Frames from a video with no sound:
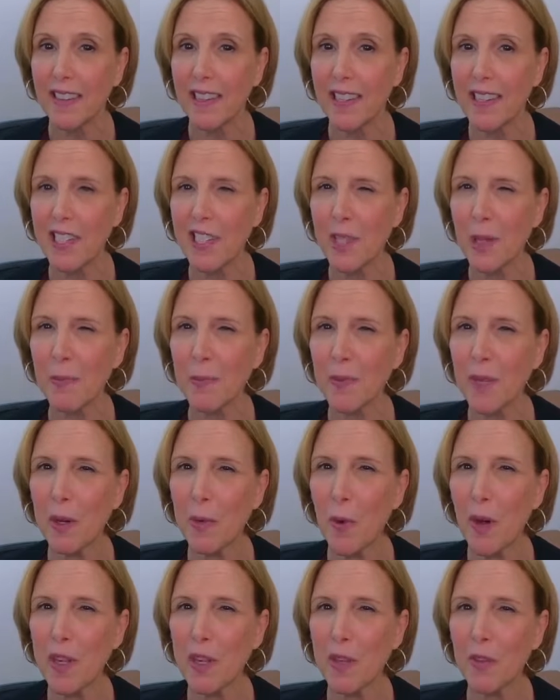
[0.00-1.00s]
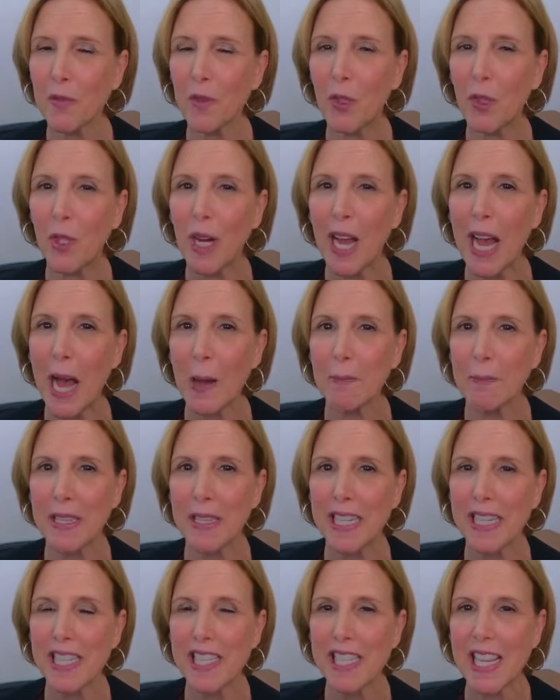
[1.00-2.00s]
And something wonderful
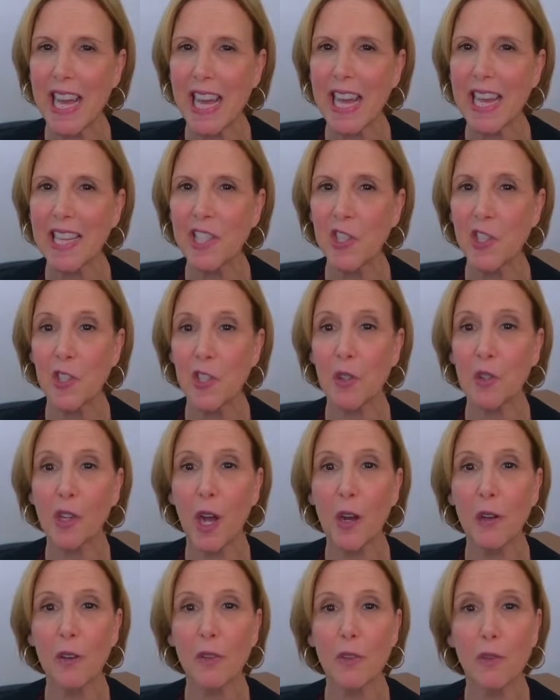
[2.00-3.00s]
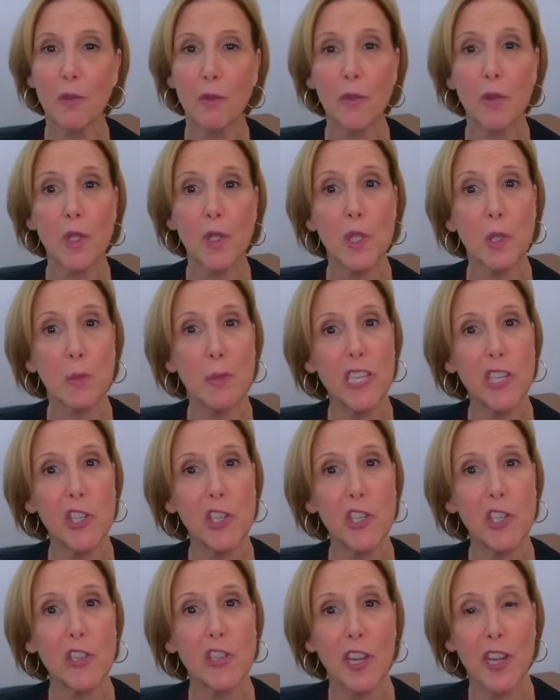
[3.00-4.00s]
happens as you go through
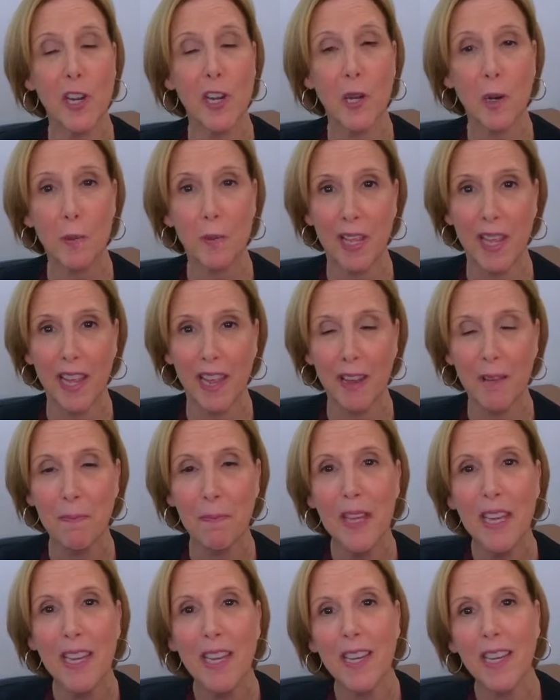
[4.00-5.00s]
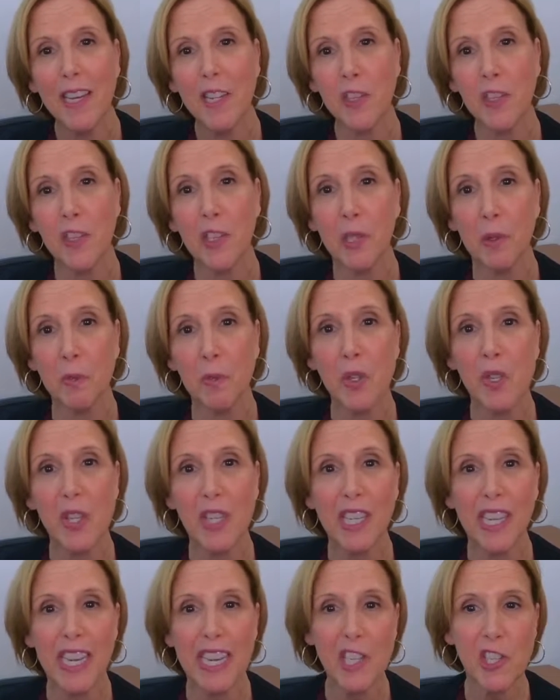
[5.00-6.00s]
speech therapy and your
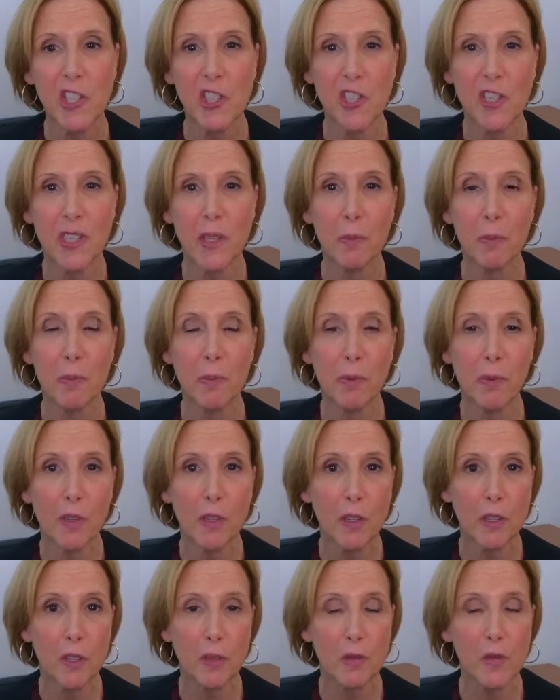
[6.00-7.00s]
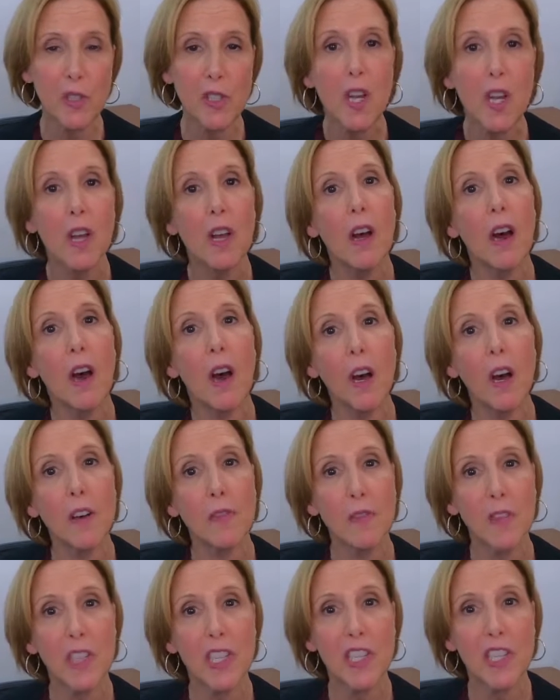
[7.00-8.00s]
communication improves.
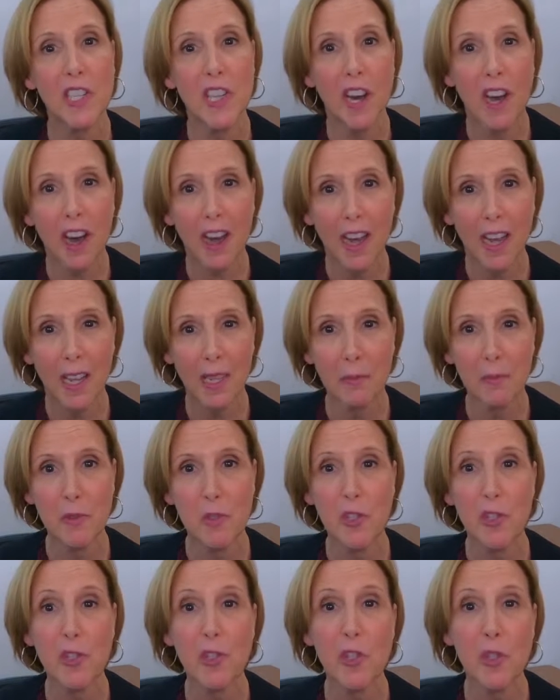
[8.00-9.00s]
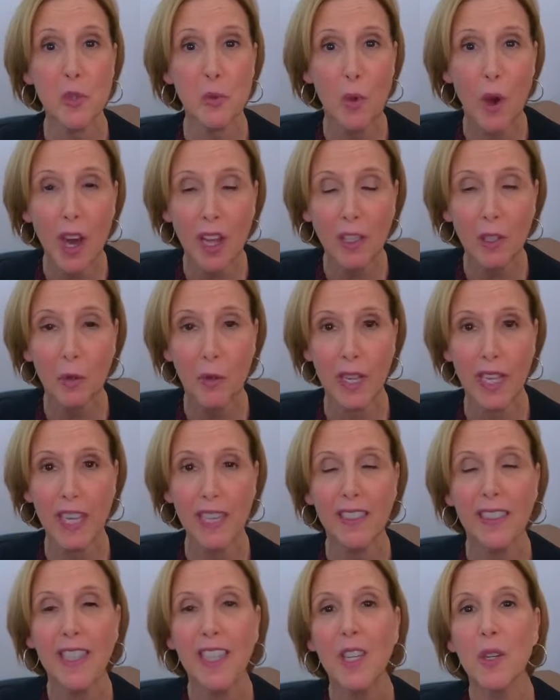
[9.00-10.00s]
Oftentimes your
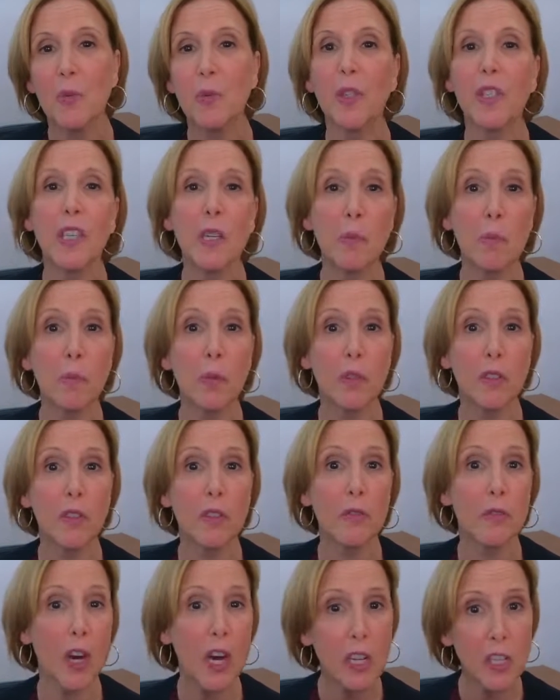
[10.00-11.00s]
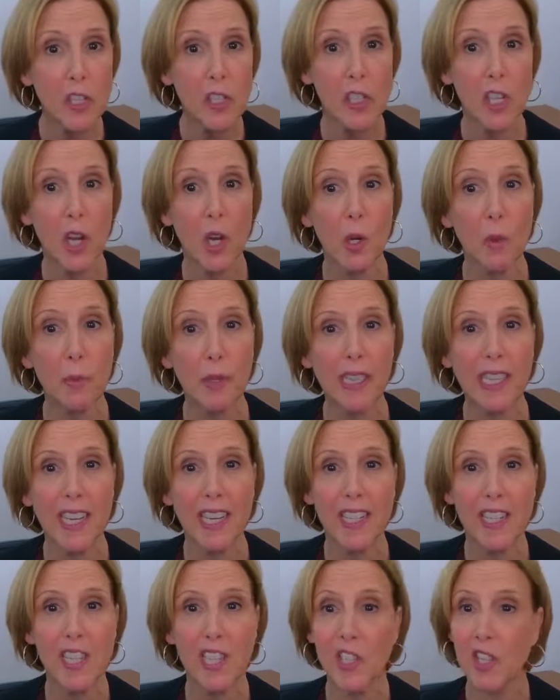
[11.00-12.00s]
swallowing will improve also
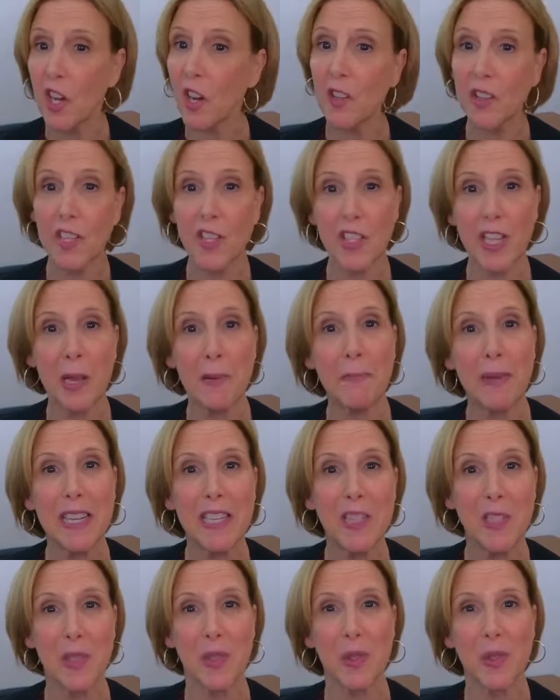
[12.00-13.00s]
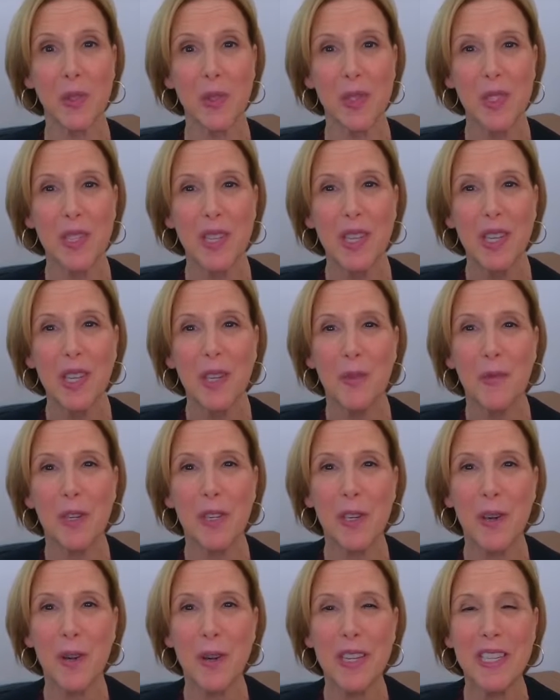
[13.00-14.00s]
because it's all the same muscles.
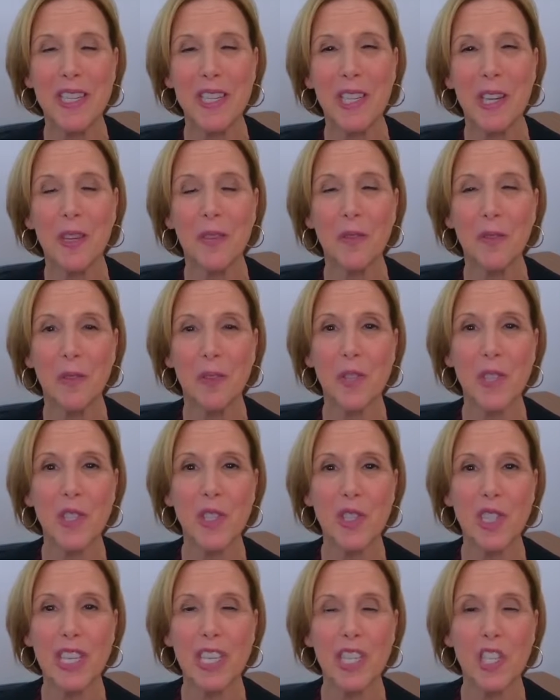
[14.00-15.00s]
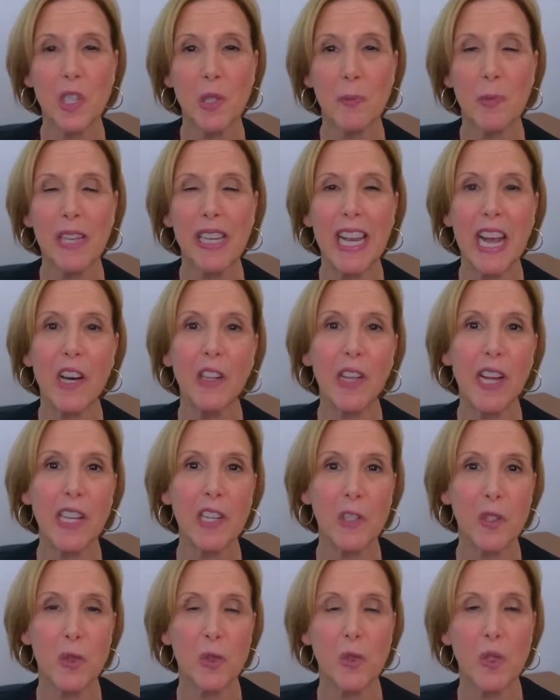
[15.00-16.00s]
We're going to go through the 6 speak out
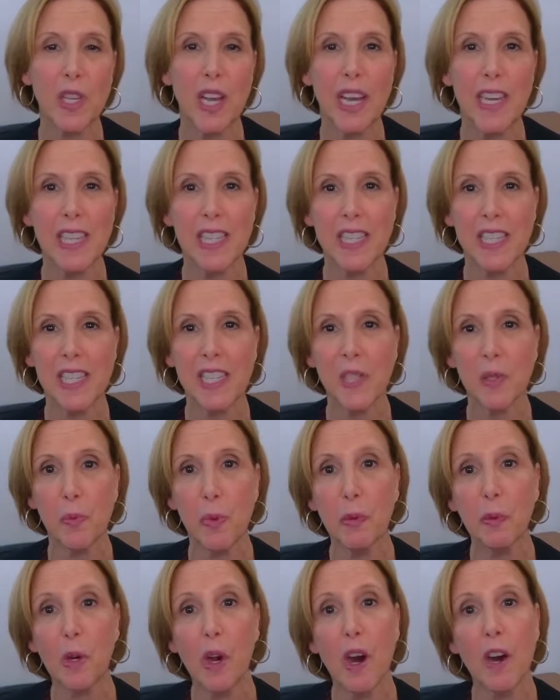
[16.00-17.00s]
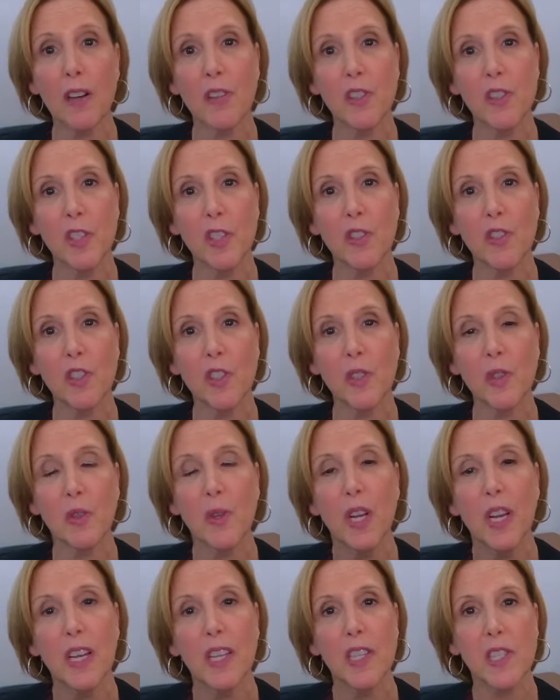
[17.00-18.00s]
exercises. We will also do
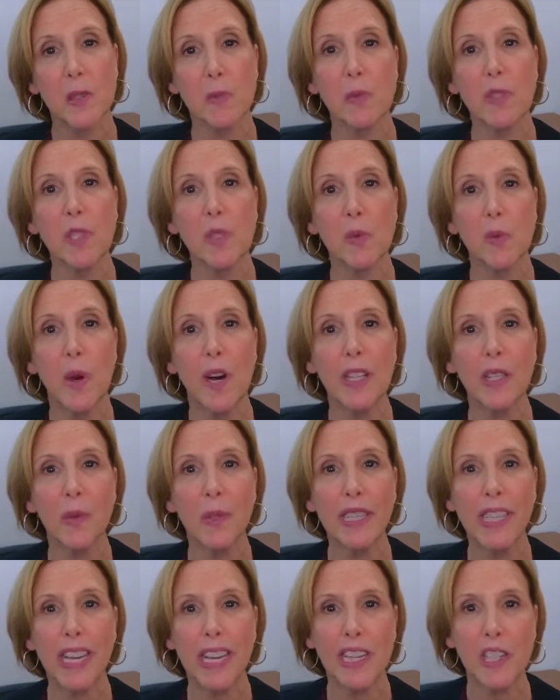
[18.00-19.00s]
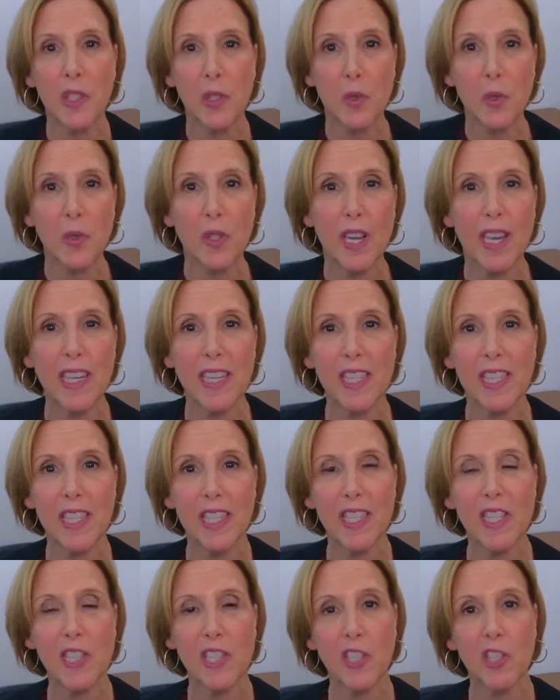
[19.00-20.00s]
some swallowing
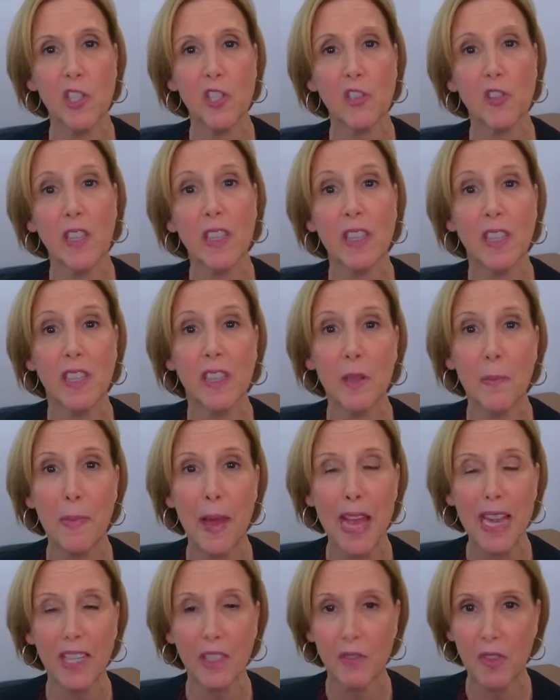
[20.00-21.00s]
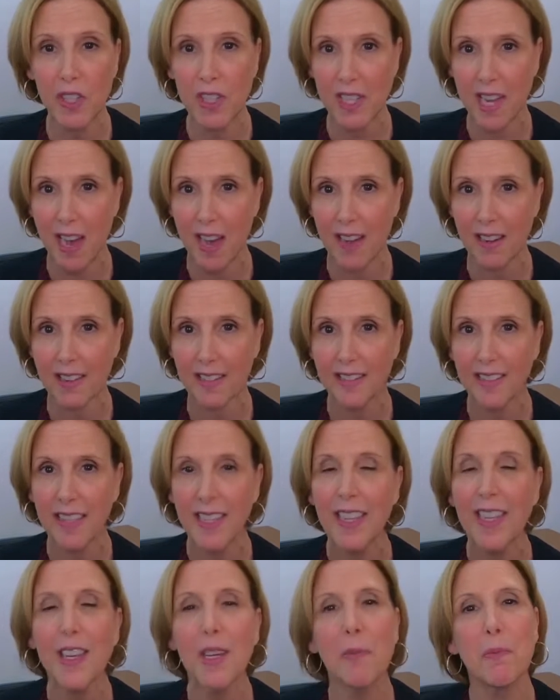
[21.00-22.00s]
exercises to strengthen the back of the tongue.
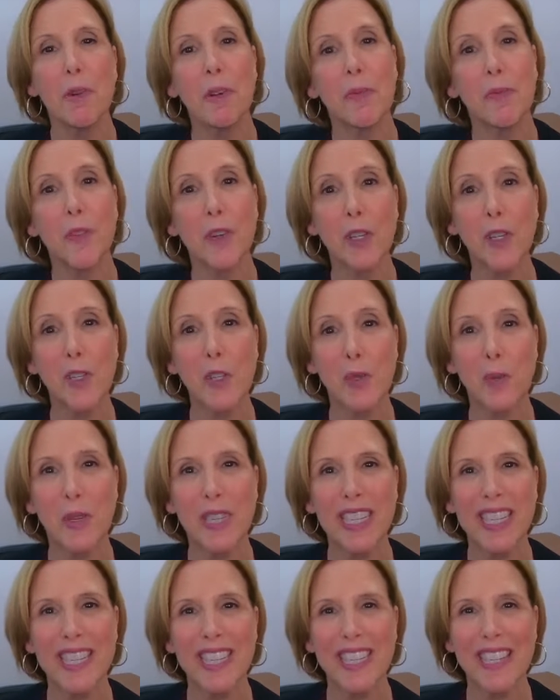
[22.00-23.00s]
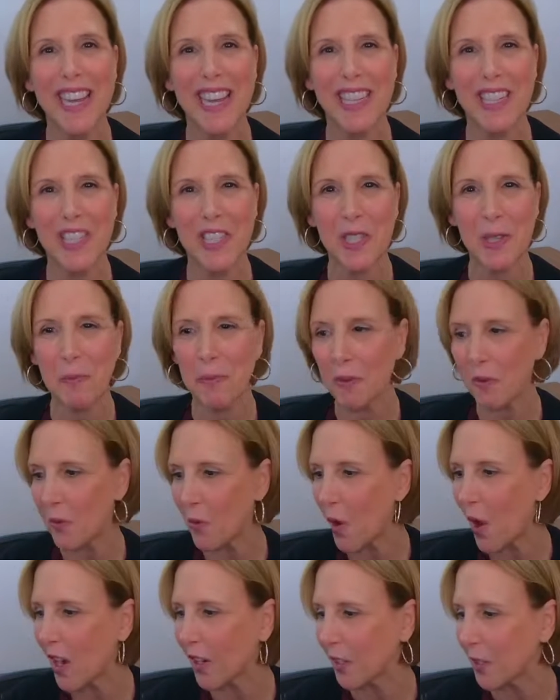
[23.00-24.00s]
But first we need to take a sip of
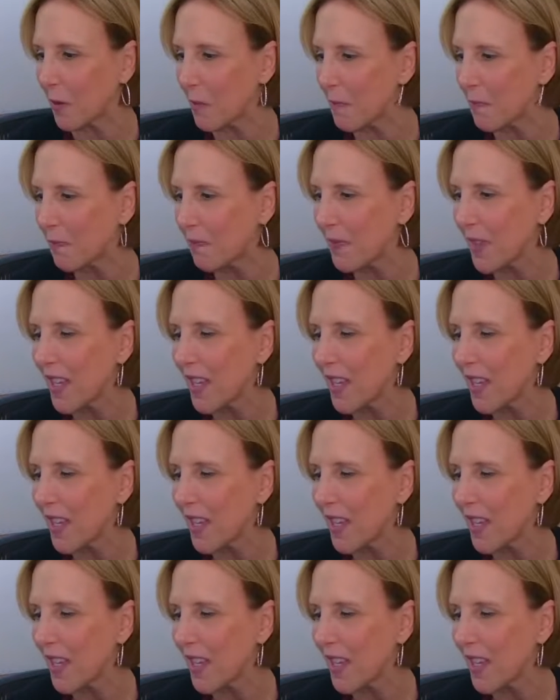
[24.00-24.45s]
water.